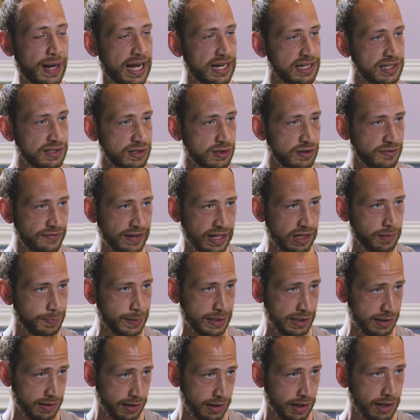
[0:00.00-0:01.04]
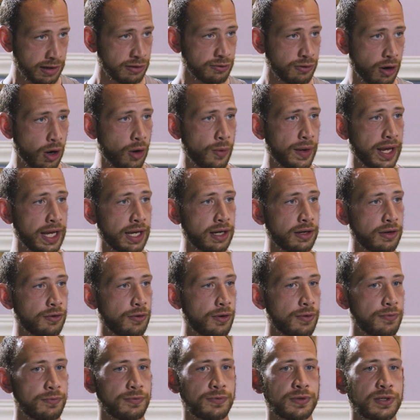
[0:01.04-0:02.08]
as their bodies are developing and
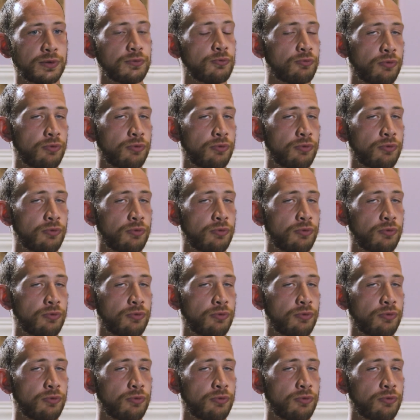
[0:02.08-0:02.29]
growing,